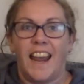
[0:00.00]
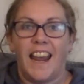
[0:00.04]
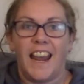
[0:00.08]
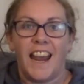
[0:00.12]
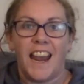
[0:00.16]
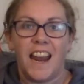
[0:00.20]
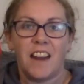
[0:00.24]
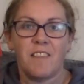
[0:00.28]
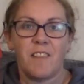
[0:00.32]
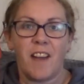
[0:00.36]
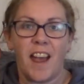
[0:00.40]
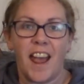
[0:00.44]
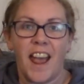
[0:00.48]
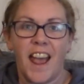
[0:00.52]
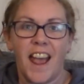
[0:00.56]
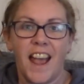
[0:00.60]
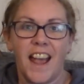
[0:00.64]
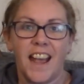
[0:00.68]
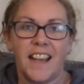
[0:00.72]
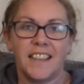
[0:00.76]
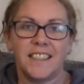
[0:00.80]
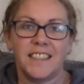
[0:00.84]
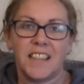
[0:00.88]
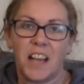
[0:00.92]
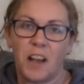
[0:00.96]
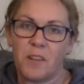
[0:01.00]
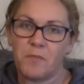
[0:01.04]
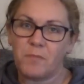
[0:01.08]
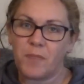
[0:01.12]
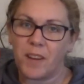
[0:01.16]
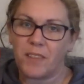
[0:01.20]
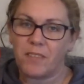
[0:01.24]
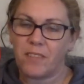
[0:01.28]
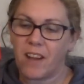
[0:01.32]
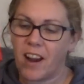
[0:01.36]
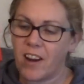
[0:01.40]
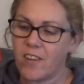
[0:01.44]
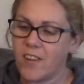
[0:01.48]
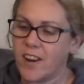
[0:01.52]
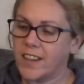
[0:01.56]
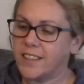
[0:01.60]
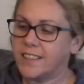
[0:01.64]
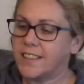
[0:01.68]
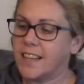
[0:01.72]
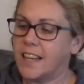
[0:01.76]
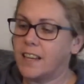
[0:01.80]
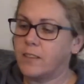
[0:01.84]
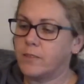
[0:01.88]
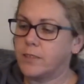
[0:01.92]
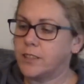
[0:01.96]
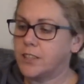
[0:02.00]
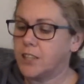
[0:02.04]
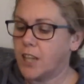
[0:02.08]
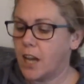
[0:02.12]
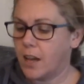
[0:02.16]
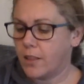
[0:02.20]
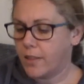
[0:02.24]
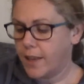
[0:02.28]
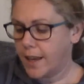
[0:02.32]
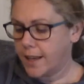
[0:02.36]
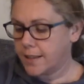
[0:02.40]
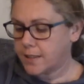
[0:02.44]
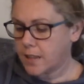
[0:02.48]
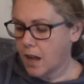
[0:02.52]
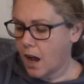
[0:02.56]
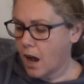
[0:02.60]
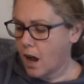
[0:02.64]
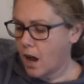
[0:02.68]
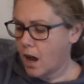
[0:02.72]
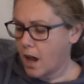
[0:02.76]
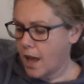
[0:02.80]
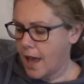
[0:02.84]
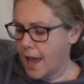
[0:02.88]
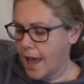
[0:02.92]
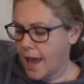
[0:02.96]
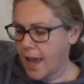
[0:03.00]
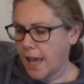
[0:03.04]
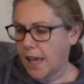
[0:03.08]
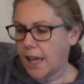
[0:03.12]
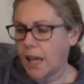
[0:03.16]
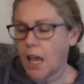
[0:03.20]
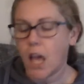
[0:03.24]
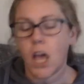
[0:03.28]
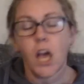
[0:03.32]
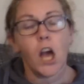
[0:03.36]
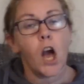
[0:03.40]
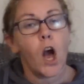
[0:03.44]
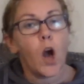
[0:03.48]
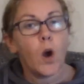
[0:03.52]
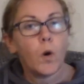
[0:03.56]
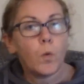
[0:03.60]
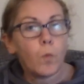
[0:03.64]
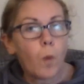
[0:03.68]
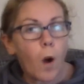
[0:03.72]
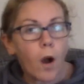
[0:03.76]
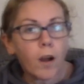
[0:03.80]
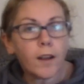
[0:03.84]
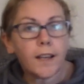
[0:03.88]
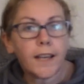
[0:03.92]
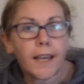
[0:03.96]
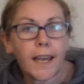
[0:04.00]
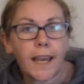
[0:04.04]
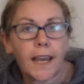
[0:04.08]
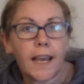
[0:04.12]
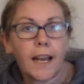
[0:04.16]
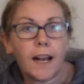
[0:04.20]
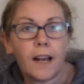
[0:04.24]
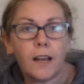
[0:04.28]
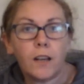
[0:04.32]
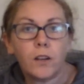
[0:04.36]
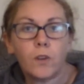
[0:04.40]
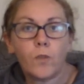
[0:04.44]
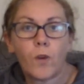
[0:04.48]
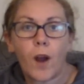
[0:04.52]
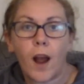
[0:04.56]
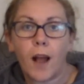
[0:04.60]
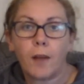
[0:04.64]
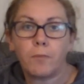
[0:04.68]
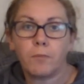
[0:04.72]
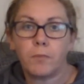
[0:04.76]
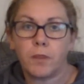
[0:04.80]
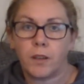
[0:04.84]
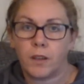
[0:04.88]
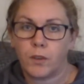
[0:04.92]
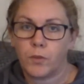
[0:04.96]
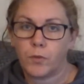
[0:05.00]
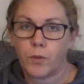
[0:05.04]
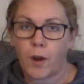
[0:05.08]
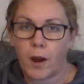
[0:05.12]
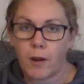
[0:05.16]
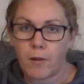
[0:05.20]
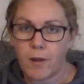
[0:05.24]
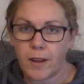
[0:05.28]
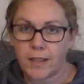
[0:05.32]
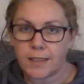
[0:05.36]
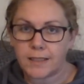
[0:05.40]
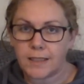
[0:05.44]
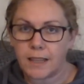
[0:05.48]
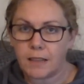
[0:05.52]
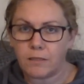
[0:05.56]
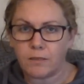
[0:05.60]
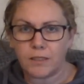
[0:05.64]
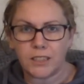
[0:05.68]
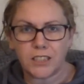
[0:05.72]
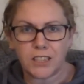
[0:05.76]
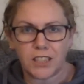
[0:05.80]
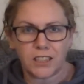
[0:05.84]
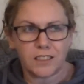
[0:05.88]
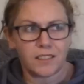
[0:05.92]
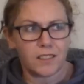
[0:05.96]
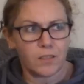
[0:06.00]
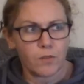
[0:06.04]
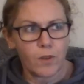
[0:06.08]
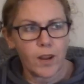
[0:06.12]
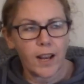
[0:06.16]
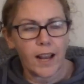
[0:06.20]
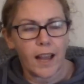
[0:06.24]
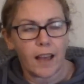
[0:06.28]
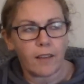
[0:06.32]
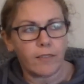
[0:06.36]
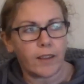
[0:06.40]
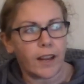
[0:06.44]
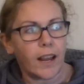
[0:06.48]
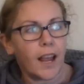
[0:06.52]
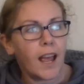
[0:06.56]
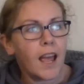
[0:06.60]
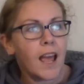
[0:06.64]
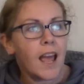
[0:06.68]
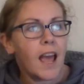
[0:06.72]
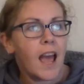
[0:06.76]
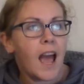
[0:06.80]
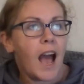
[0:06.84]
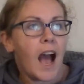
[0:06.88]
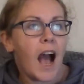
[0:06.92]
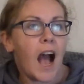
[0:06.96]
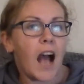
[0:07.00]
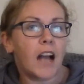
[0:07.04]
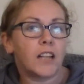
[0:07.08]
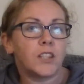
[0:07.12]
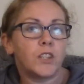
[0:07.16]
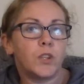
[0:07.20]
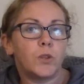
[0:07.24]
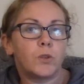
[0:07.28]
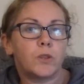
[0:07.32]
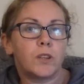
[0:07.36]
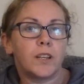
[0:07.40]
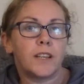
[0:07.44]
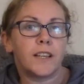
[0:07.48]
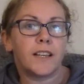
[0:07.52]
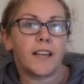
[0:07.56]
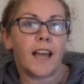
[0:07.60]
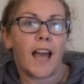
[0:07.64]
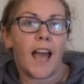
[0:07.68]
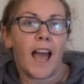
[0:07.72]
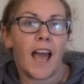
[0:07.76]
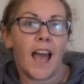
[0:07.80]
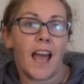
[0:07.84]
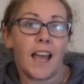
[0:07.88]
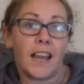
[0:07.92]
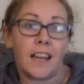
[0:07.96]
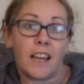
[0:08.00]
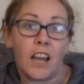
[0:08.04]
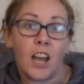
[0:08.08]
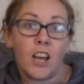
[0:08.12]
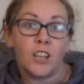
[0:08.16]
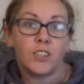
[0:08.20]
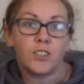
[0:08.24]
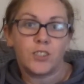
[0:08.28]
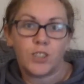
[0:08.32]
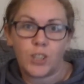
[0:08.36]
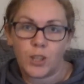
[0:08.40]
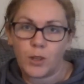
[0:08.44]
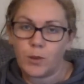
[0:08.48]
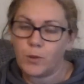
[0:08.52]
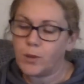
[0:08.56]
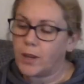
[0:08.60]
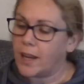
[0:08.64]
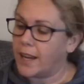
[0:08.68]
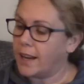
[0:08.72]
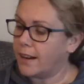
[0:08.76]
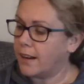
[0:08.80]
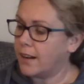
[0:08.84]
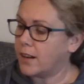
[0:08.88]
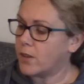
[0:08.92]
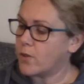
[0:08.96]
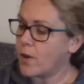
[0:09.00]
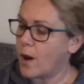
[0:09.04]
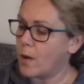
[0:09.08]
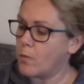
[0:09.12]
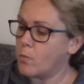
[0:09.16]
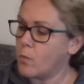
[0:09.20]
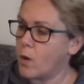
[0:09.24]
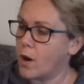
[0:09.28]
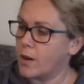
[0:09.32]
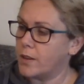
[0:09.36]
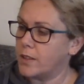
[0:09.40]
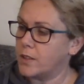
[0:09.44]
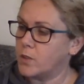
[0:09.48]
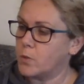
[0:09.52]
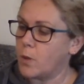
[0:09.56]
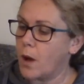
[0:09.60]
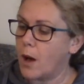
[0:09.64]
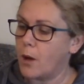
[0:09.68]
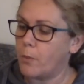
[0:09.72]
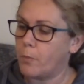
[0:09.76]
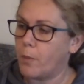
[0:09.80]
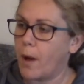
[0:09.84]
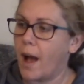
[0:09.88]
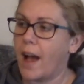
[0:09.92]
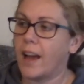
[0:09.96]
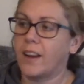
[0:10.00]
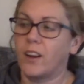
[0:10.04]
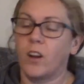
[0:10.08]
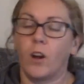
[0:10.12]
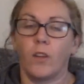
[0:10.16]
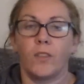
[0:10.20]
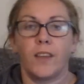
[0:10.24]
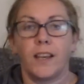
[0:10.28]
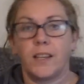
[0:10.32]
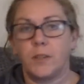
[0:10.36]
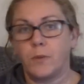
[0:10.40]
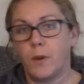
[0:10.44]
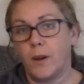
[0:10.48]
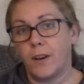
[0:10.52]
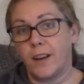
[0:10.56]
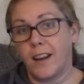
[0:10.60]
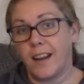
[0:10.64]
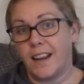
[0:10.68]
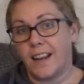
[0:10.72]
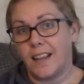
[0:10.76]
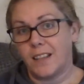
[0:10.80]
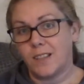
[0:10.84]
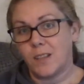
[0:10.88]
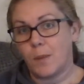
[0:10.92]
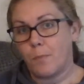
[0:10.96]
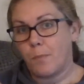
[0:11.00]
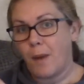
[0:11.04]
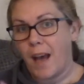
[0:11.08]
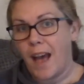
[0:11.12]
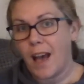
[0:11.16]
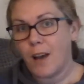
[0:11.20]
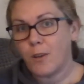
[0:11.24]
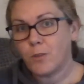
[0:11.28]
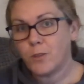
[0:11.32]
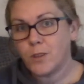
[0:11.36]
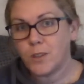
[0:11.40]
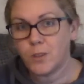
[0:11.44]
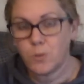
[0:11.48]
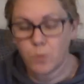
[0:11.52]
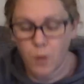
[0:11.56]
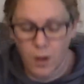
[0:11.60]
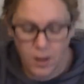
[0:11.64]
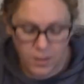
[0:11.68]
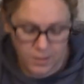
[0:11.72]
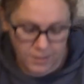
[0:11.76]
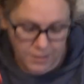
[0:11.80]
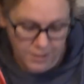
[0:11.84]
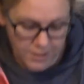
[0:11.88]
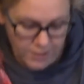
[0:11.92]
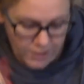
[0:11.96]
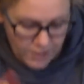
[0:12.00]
here it is, my fire extinguisher. These are a 1 kilogram fire extinguisher, so really heavy. And you can get a 2 kilogram one as well, but I got this one and it's a powdered one, so